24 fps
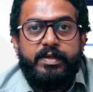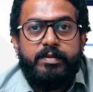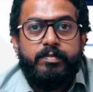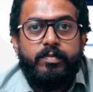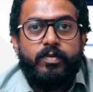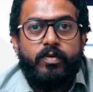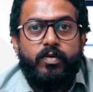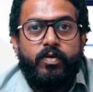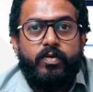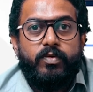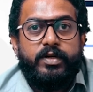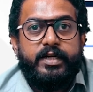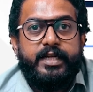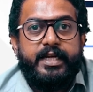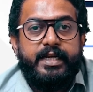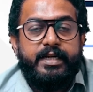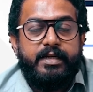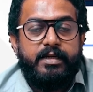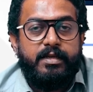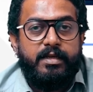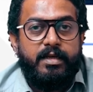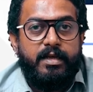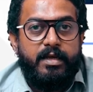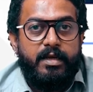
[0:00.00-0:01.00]
from
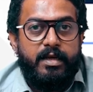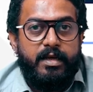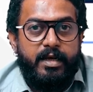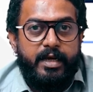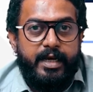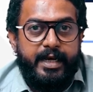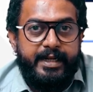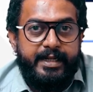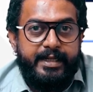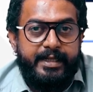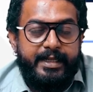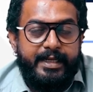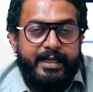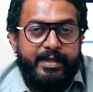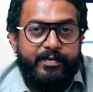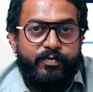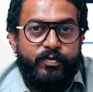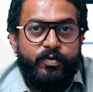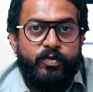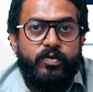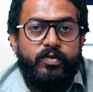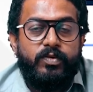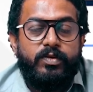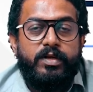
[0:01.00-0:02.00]
contact, and
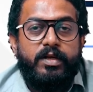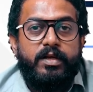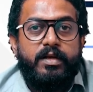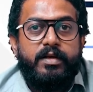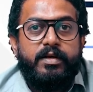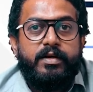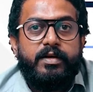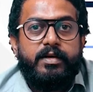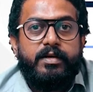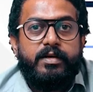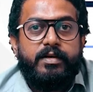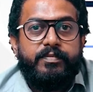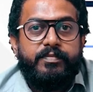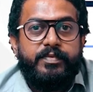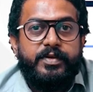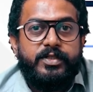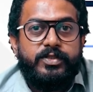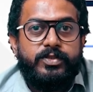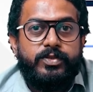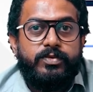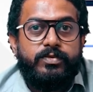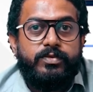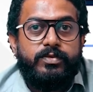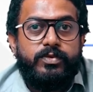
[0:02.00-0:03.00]
therefore we
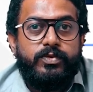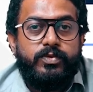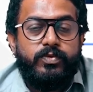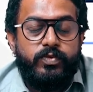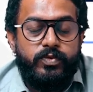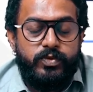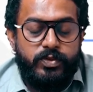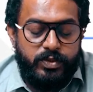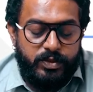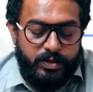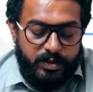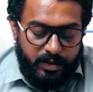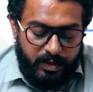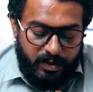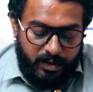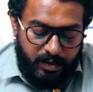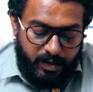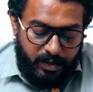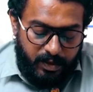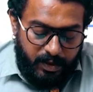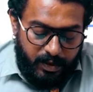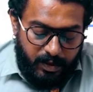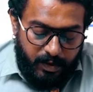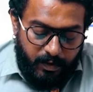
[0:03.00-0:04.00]
should use
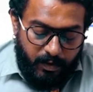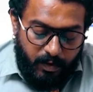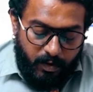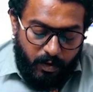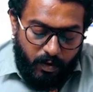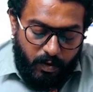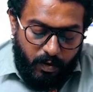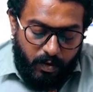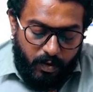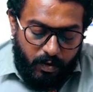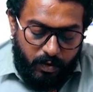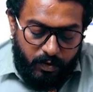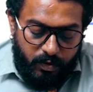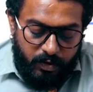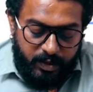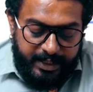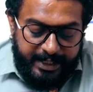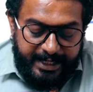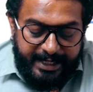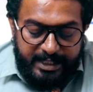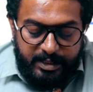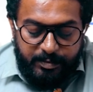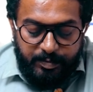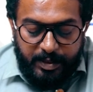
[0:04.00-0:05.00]

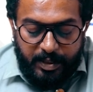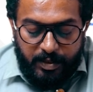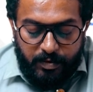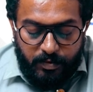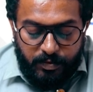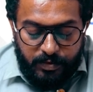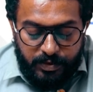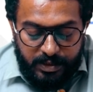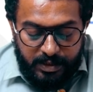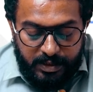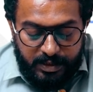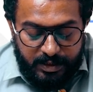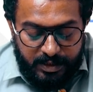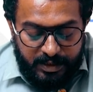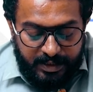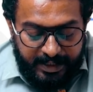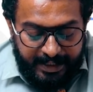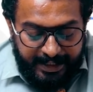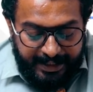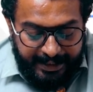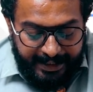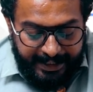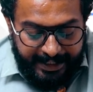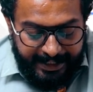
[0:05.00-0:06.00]
contact
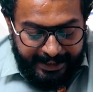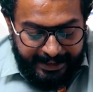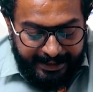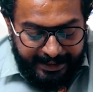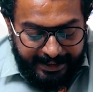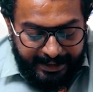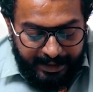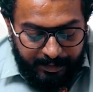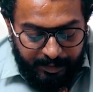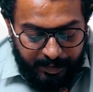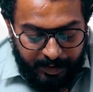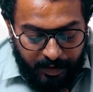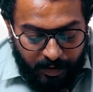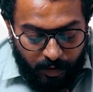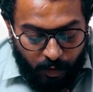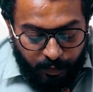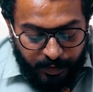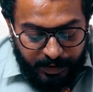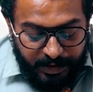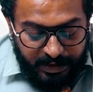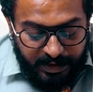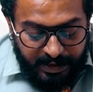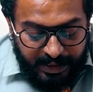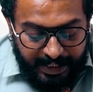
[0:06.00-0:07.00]
precautions.
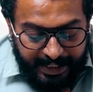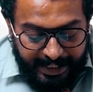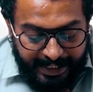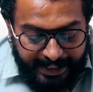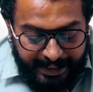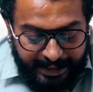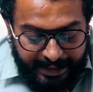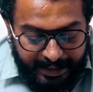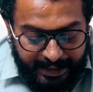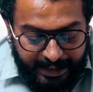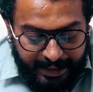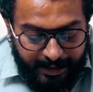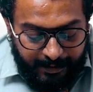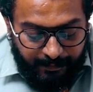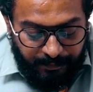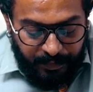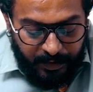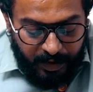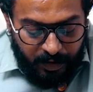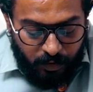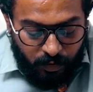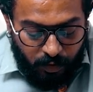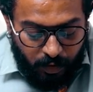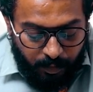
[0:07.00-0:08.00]
Options are enteric,
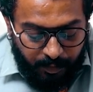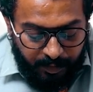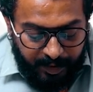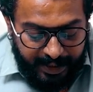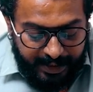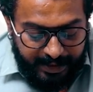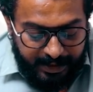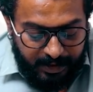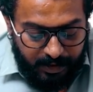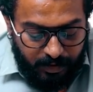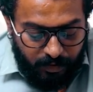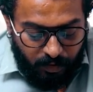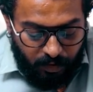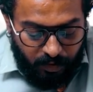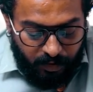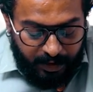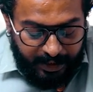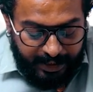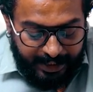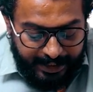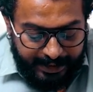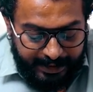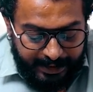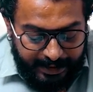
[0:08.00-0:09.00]
droplet,
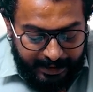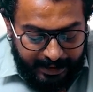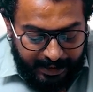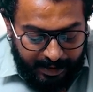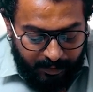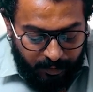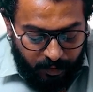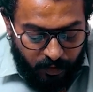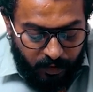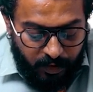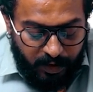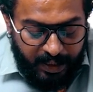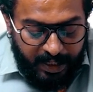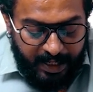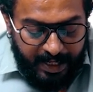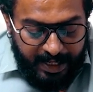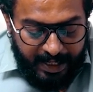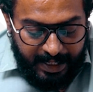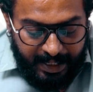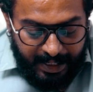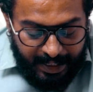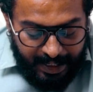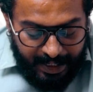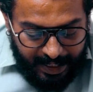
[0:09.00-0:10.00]
contact, and airborne.
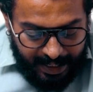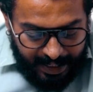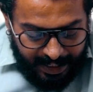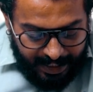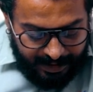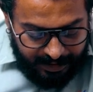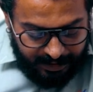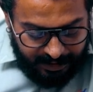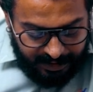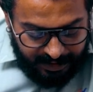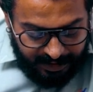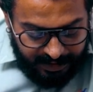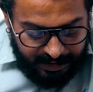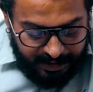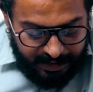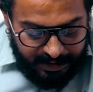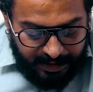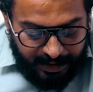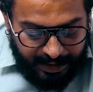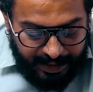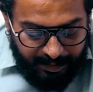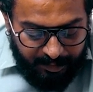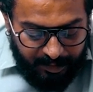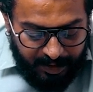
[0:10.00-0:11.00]
And since
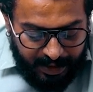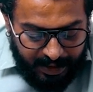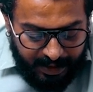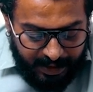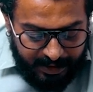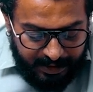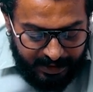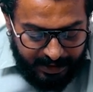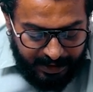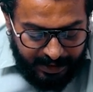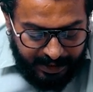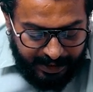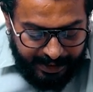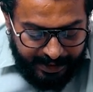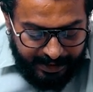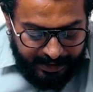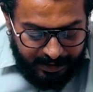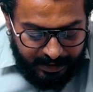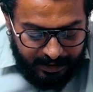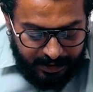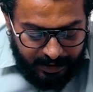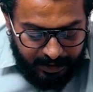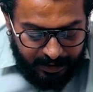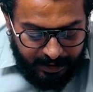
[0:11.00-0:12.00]
the
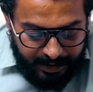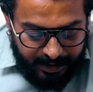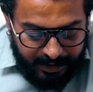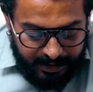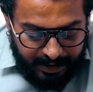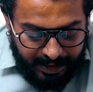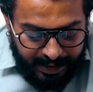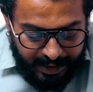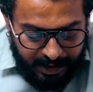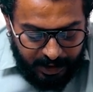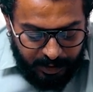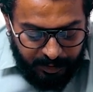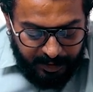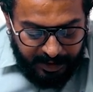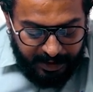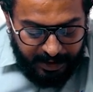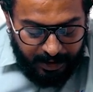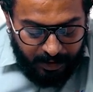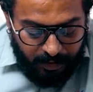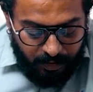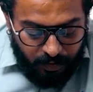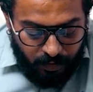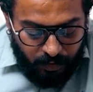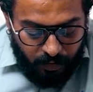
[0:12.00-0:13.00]
MRSA is
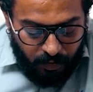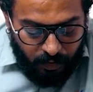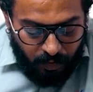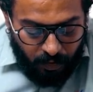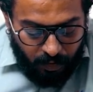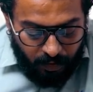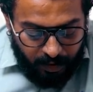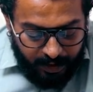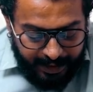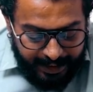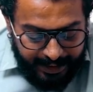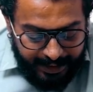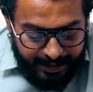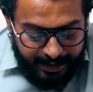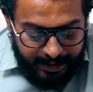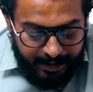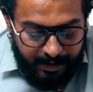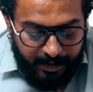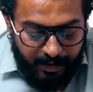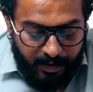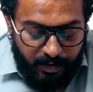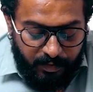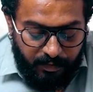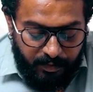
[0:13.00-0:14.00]
transmitted through contact,
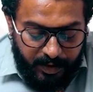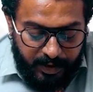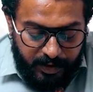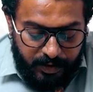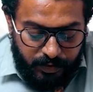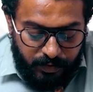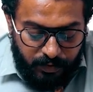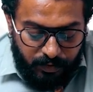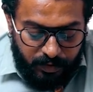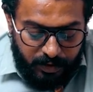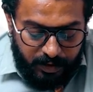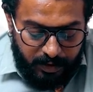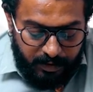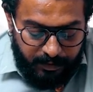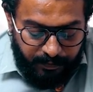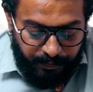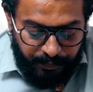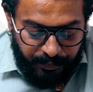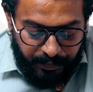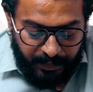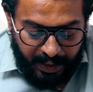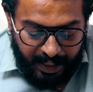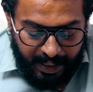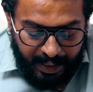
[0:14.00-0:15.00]
we should
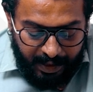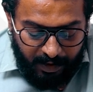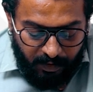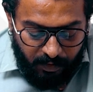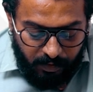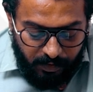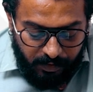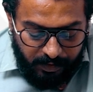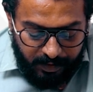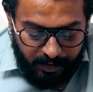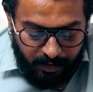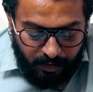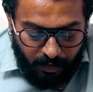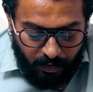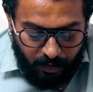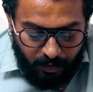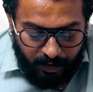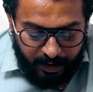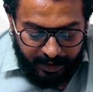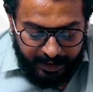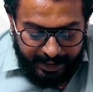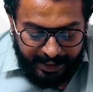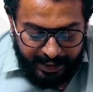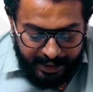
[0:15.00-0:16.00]
have
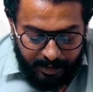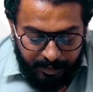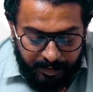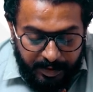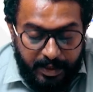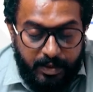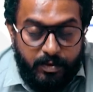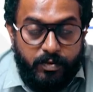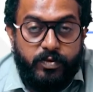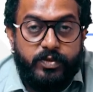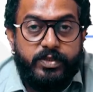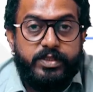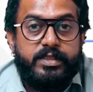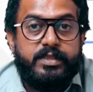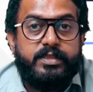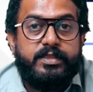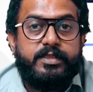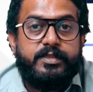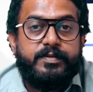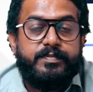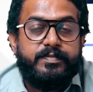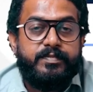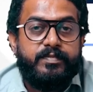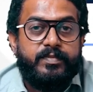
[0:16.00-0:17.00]
contact
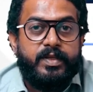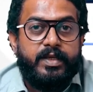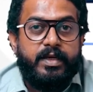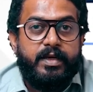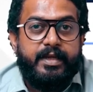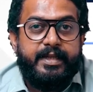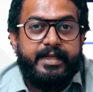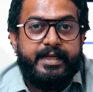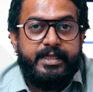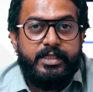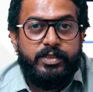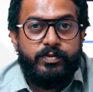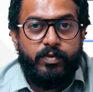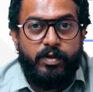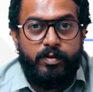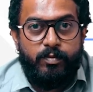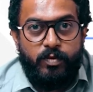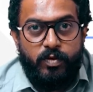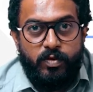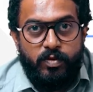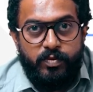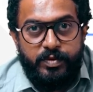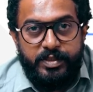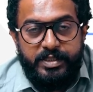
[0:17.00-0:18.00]
precautions. There is one
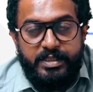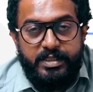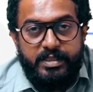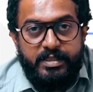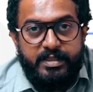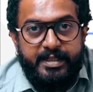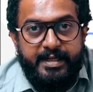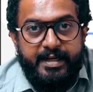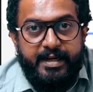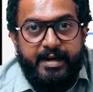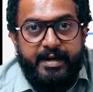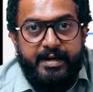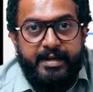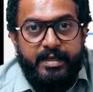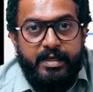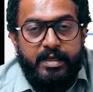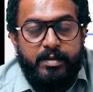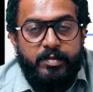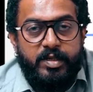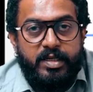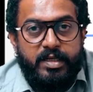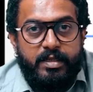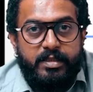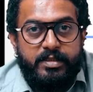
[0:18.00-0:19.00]
more question regarding
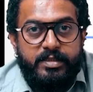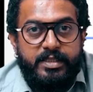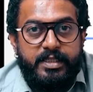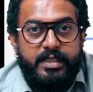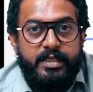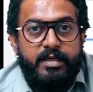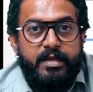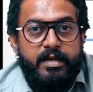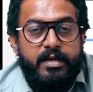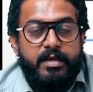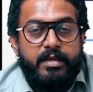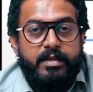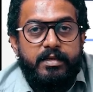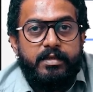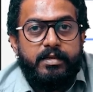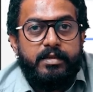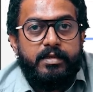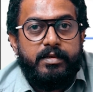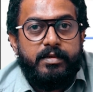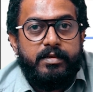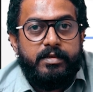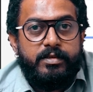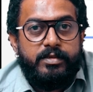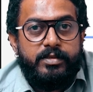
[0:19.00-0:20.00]
MRSA.
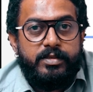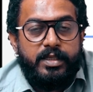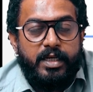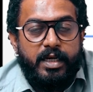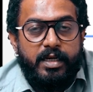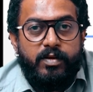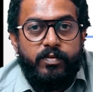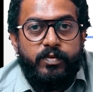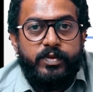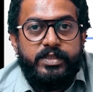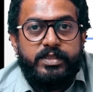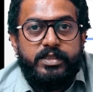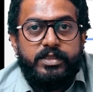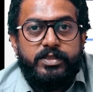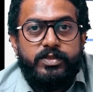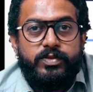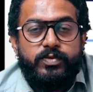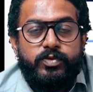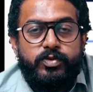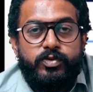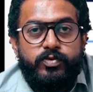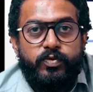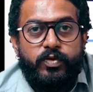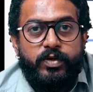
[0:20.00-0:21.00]
The drug which is
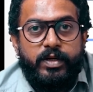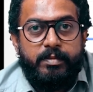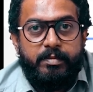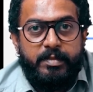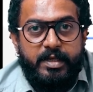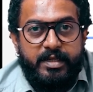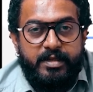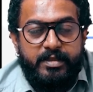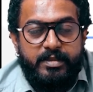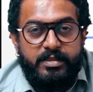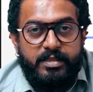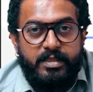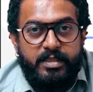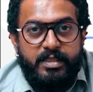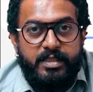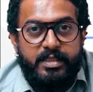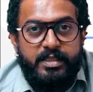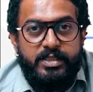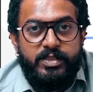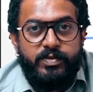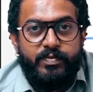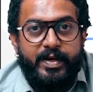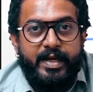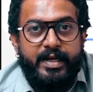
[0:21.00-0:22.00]
used for
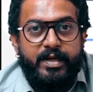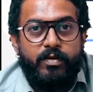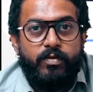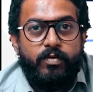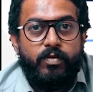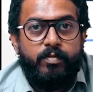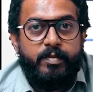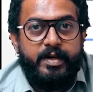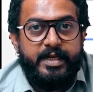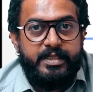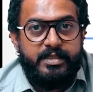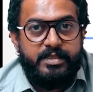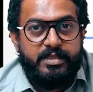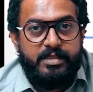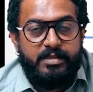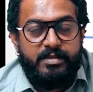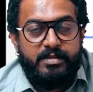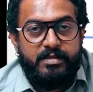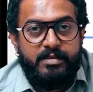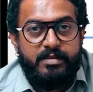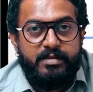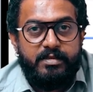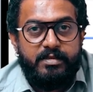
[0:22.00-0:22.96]
MRSA is vancomycin.